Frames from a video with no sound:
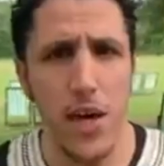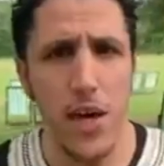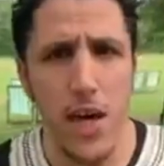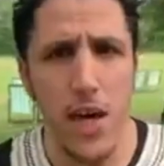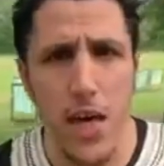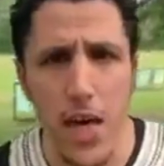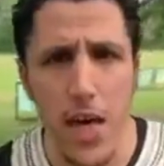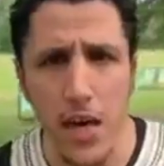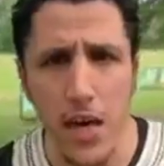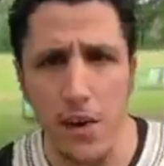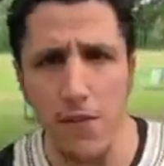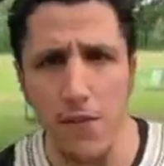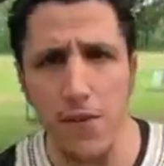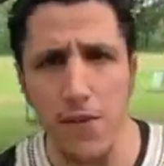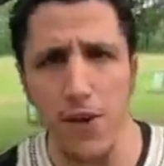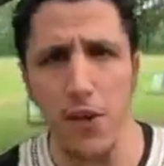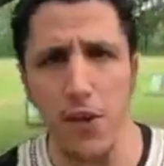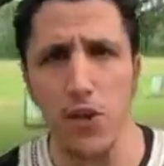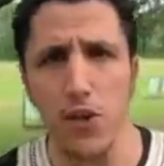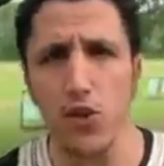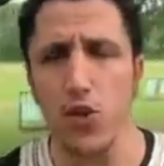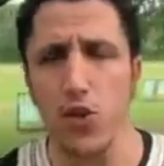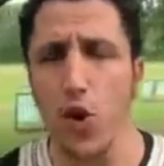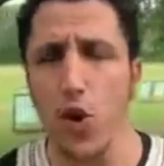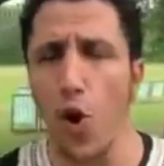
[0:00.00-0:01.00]

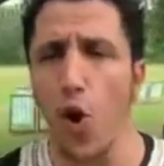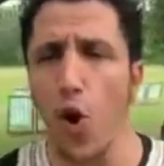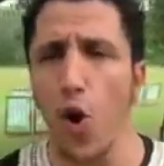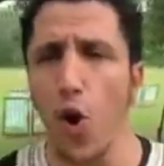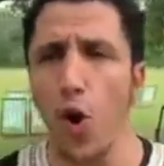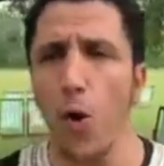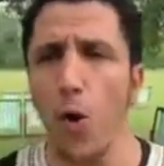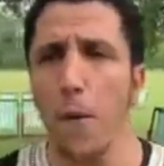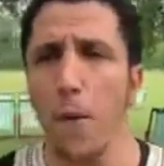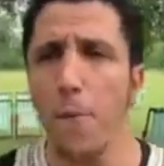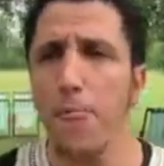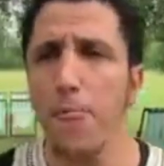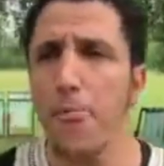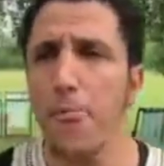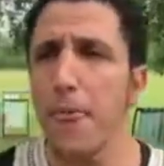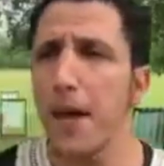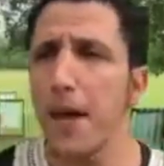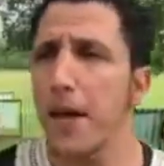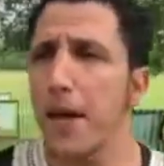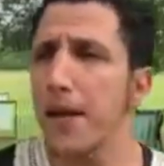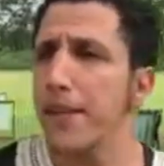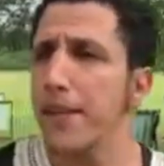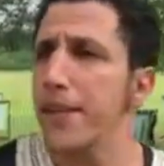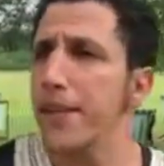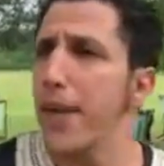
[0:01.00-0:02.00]
Even though
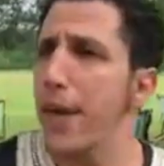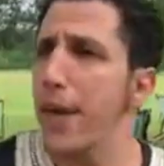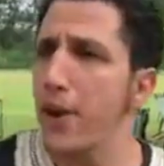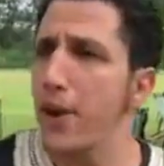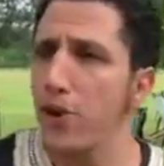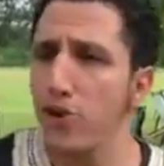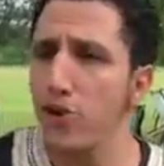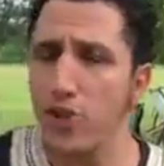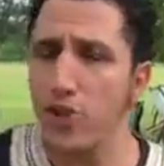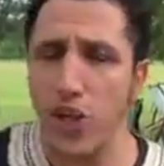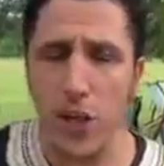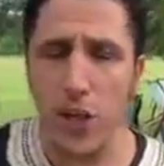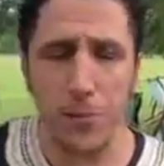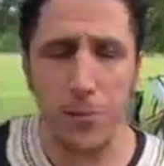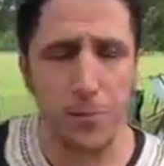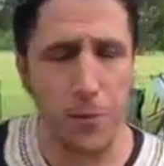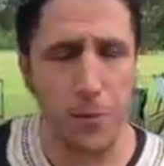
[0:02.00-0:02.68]
they reject